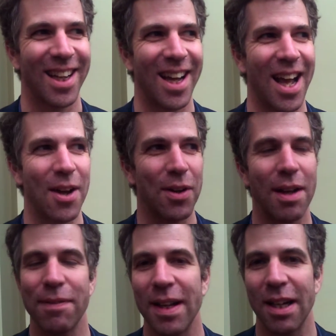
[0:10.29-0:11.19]
How did I
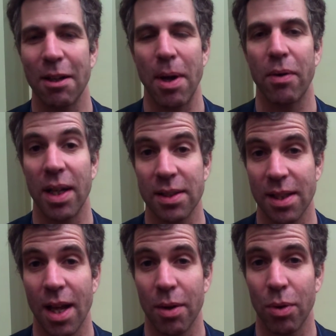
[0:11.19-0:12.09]
find out about
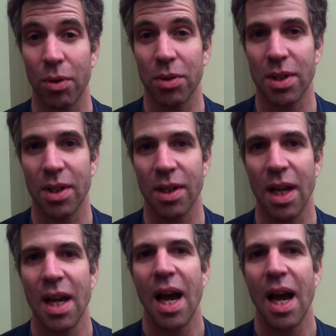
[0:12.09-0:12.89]
Rahsaan, Roland, Kirk?